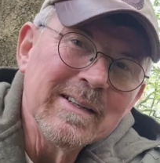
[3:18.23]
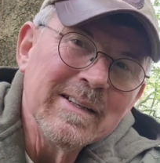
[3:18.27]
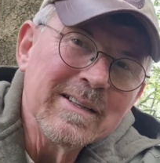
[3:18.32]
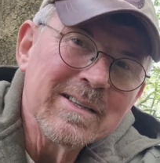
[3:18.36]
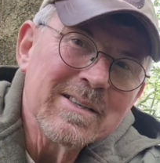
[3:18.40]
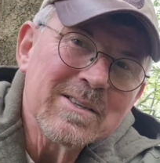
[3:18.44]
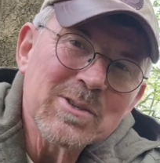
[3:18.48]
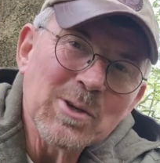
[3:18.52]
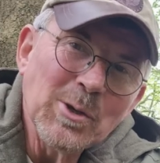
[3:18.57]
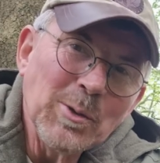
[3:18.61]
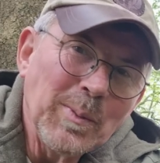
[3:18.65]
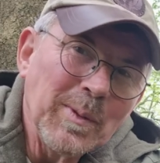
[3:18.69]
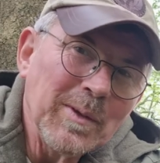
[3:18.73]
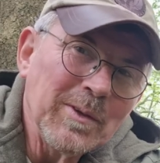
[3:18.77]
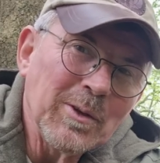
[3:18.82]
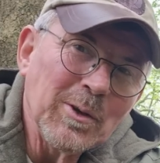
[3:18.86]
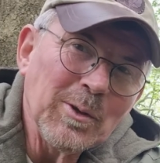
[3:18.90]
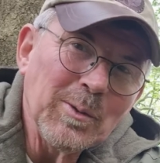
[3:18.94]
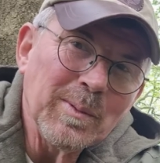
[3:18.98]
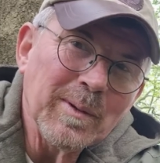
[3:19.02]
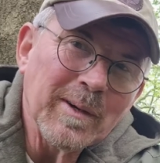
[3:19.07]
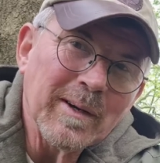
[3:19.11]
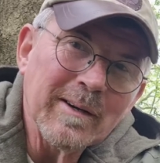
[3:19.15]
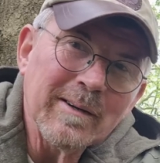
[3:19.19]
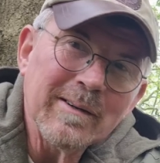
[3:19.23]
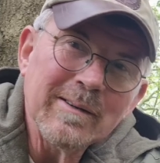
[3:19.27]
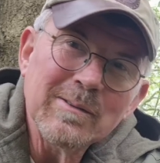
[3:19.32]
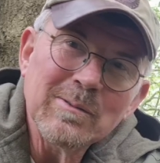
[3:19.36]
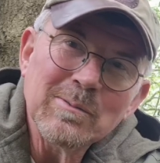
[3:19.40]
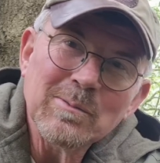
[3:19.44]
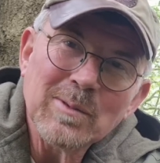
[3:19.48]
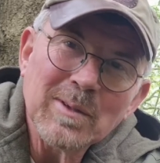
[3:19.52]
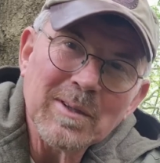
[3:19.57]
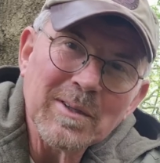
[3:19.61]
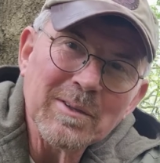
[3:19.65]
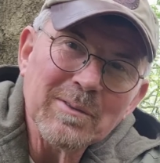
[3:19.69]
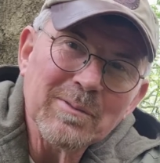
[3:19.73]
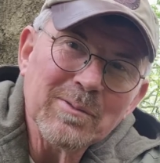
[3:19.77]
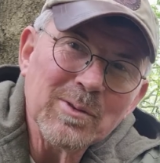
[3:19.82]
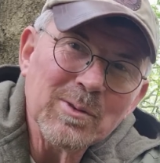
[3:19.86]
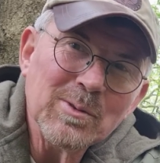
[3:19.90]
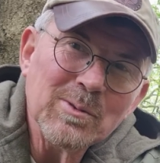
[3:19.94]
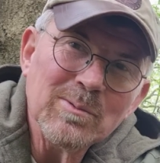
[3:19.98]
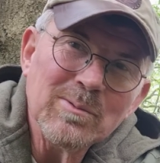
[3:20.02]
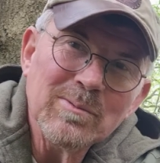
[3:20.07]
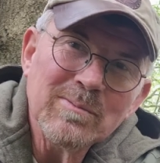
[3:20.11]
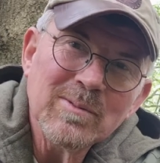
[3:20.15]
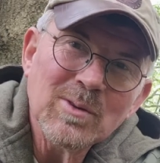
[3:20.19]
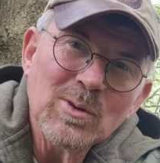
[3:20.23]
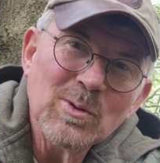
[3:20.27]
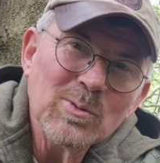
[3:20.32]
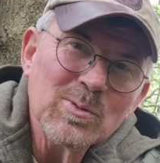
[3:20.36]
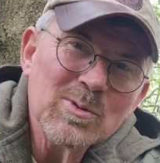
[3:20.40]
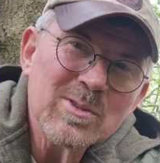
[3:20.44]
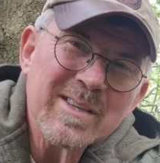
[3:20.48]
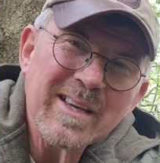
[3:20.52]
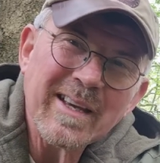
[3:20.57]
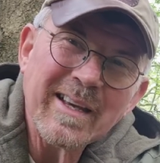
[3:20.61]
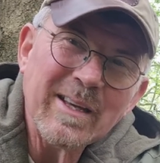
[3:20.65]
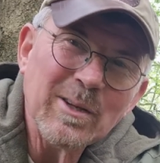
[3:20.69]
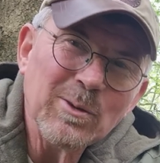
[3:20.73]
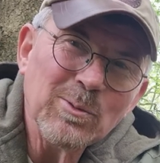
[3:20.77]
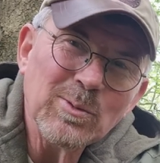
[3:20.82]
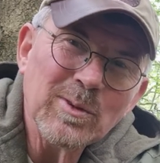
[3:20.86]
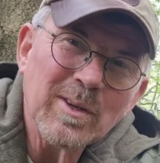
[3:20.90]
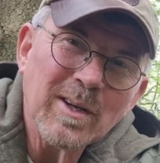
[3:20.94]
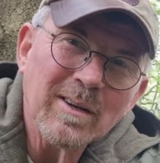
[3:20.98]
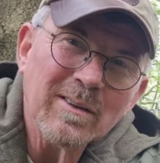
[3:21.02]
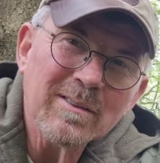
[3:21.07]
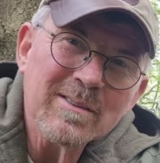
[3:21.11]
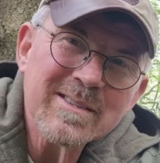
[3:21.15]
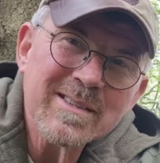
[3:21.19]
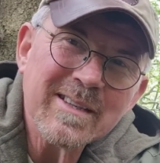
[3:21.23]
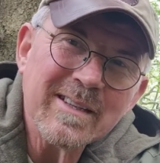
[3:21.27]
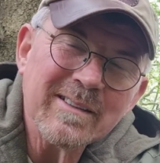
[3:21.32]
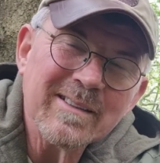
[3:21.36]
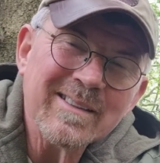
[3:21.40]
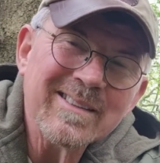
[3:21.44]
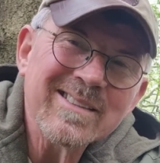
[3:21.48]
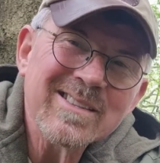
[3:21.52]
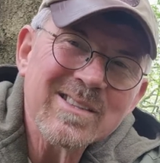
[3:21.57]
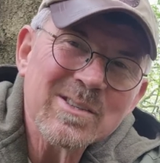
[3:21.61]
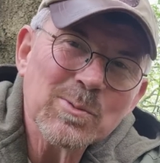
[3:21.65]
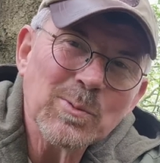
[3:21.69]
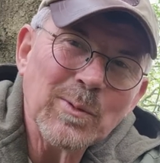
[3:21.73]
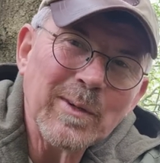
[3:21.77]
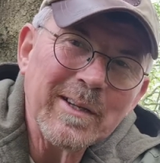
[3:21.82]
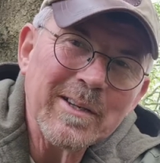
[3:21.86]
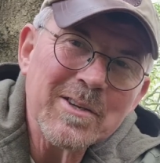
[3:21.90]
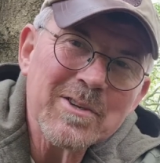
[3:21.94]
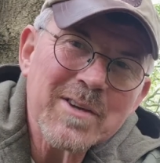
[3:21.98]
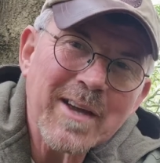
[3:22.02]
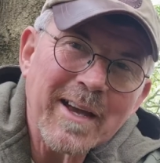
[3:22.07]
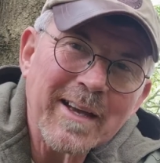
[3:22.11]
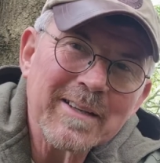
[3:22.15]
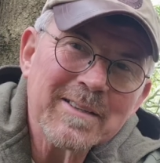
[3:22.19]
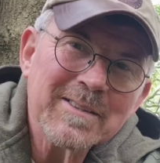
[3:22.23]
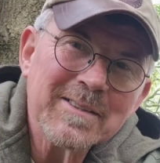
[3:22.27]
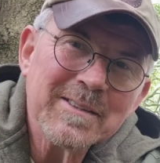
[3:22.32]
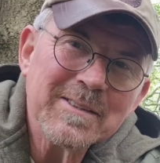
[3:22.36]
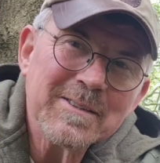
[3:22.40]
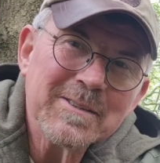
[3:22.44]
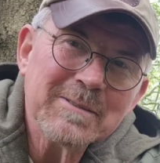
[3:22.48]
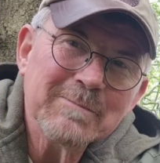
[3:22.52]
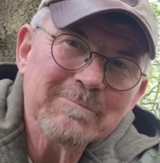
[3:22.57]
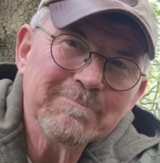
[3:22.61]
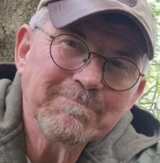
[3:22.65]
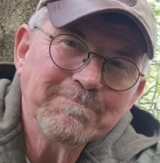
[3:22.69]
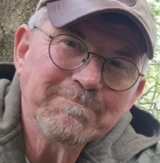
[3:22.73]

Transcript: super duper wonderful, all singing, all dancing Swedish axes?